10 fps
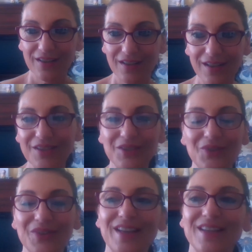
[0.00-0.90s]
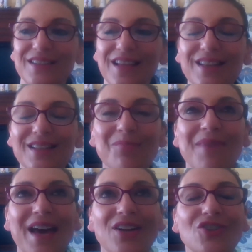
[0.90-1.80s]
let's do this. Let's
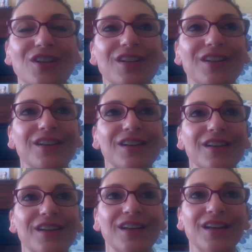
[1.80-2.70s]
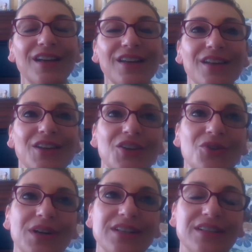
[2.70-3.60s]
imagine that you
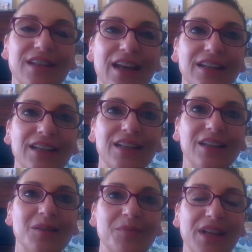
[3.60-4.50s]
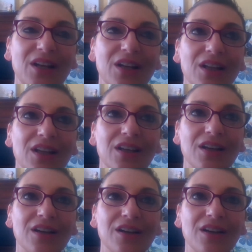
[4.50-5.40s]
are standing in the middle
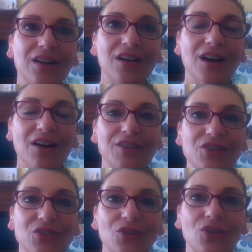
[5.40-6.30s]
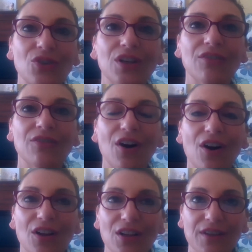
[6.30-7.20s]
of a circle of
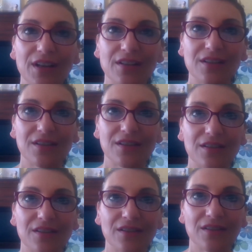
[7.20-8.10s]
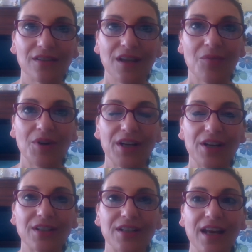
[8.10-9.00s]
all of us that were here
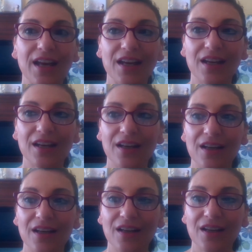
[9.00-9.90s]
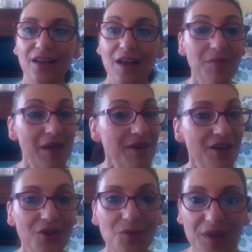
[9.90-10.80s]
today. And maybe
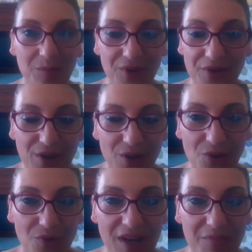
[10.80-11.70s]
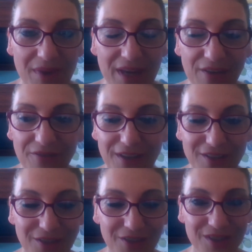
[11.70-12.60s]
other people that are great
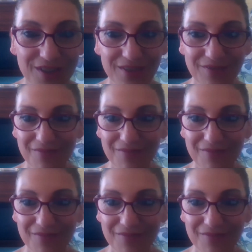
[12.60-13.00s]
manifestors.